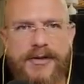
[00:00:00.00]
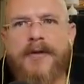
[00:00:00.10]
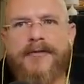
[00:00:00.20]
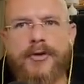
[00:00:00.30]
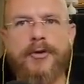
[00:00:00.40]

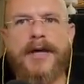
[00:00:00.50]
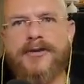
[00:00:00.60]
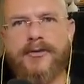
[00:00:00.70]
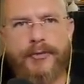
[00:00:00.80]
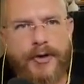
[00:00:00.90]
stuff and you'd
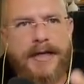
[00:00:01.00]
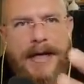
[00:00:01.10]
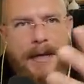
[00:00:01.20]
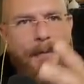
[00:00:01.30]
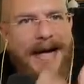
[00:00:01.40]
like to put it
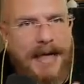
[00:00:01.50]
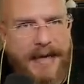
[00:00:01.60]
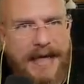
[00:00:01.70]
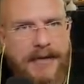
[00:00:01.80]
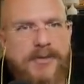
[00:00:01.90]
on my
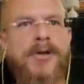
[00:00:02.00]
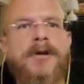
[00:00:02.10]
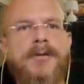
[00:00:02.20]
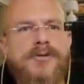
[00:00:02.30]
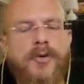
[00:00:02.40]
page
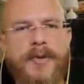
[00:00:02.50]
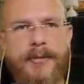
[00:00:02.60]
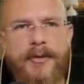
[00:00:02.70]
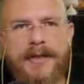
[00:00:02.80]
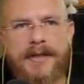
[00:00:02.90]
so
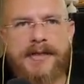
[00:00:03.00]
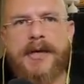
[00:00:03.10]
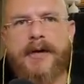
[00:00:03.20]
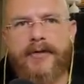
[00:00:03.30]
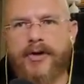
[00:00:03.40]
people can
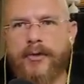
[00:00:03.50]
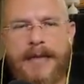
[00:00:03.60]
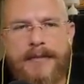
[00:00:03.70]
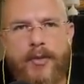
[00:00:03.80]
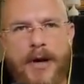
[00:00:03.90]
discover you,
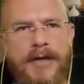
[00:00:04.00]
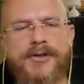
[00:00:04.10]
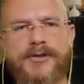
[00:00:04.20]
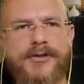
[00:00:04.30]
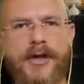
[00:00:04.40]
maybe
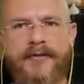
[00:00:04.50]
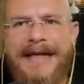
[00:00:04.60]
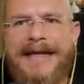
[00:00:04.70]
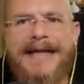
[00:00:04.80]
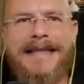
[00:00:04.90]
watch your
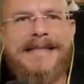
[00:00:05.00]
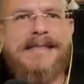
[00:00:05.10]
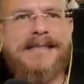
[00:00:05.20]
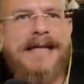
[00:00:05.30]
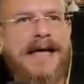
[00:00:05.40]
stuff.
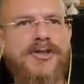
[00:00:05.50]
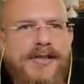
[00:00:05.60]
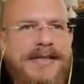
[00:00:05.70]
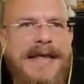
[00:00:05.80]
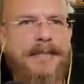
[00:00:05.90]
This is not
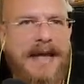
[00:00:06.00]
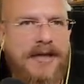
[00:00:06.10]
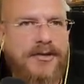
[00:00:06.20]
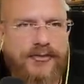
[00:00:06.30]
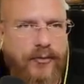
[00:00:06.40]
just a
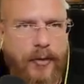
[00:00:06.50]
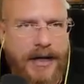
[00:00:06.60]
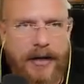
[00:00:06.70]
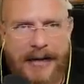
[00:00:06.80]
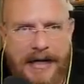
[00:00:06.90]
page for
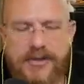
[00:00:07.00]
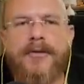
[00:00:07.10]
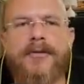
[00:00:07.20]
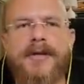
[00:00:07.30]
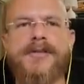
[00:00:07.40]
Better
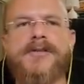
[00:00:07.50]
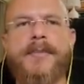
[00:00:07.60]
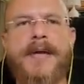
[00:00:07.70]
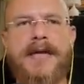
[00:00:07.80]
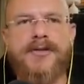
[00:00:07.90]
Bachelor. This is
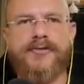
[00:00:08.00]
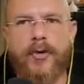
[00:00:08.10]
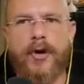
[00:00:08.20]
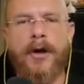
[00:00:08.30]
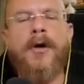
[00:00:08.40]
a page
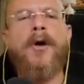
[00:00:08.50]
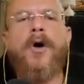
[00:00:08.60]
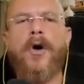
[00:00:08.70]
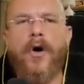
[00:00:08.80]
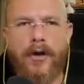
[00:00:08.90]
for
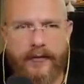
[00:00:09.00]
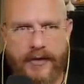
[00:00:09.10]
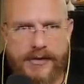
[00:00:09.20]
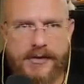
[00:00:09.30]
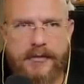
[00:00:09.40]
all of
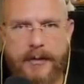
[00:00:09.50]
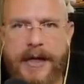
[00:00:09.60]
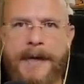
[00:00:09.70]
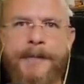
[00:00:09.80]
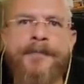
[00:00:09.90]
us.
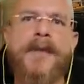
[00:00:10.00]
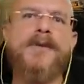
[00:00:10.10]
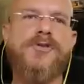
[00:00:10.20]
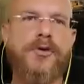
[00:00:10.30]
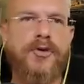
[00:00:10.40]
Okay,
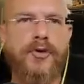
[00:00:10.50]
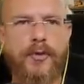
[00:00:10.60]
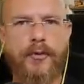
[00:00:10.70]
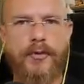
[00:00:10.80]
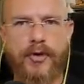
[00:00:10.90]
so
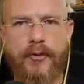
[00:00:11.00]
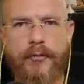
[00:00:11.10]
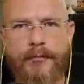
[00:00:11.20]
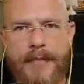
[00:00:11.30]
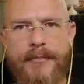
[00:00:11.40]

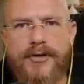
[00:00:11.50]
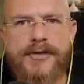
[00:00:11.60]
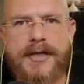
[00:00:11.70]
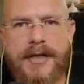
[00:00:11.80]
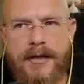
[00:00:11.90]
you
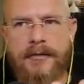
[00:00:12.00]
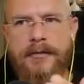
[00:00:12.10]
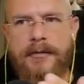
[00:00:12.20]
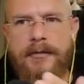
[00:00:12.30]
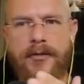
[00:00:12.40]
members
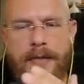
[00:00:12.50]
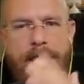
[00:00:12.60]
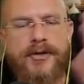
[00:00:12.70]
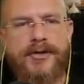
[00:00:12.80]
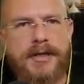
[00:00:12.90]
can
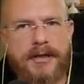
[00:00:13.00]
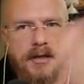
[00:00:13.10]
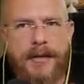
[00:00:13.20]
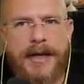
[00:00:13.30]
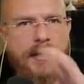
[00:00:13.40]

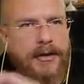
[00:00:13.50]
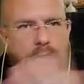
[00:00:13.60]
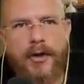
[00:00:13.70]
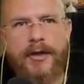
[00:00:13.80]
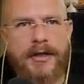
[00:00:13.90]
come on and
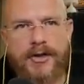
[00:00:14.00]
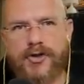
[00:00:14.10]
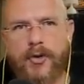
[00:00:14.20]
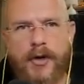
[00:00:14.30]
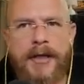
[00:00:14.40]
look and
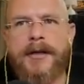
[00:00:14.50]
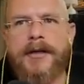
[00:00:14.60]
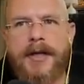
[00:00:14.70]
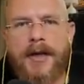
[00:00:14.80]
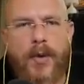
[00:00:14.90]
enjoy
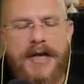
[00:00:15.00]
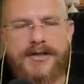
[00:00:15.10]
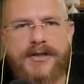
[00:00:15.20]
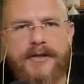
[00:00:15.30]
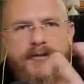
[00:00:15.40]
and
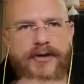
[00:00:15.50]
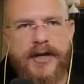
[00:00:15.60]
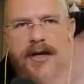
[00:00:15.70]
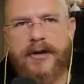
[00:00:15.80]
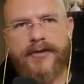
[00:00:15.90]
watch stuff if
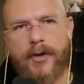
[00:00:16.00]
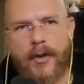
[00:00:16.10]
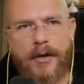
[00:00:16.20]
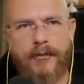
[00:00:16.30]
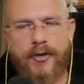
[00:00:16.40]
you hear, if you
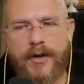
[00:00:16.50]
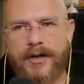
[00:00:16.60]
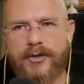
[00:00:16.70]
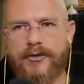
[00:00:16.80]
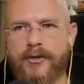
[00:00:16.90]
don't want to do it
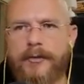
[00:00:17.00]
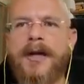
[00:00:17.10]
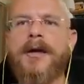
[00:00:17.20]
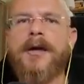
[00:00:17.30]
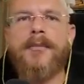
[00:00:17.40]
on YouTube.
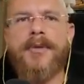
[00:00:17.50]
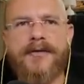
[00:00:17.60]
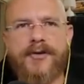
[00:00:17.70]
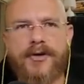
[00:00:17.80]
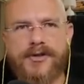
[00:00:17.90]
But
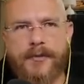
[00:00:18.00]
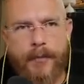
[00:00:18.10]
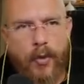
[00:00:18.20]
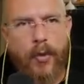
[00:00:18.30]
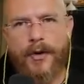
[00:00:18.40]
if you're a
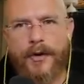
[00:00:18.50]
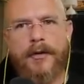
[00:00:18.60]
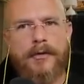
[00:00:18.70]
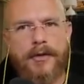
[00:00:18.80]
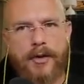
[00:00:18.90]

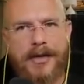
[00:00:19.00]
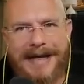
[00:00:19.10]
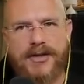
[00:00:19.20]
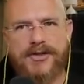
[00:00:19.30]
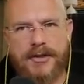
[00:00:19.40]
supporter, you can
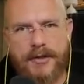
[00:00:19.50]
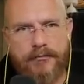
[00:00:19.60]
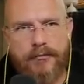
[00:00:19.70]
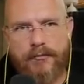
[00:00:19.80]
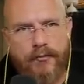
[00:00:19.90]

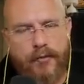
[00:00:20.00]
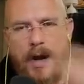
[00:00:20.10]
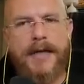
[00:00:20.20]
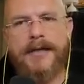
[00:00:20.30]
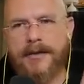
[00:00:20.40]
actually
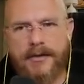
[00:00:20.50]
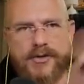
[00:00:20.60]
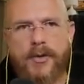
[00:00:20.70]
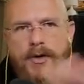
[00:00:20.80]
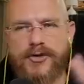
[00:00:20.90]
write and
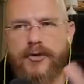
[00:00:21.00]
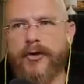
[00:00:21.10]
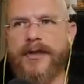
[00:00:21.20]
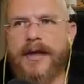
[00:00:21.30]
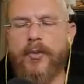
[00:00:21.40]
so on and so
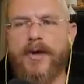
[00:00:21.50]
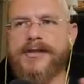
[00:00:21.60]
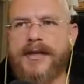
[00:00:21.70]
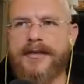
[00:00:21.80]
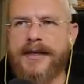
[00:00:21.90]
forth. And
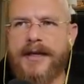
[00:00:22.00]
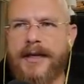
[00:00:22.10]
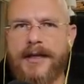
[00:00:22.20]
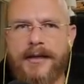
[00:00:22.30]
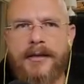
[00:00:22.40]
once I think
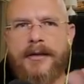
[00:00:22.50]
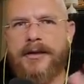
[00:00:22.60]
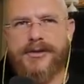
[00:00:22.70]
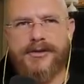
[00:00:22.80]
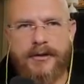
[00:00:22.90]
I hit
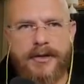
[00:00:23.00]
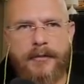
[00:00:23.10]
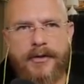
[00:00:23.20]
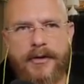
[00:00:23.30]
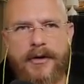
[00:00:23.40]
a certain
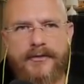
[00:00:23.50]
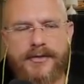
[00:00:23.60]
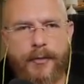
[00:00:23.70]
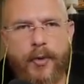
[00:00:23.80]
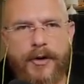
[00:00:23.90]
number of
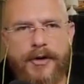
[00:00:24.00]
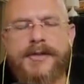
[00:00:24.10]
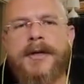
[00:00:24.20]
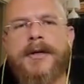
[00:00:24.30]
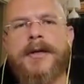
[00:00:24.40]
supporters,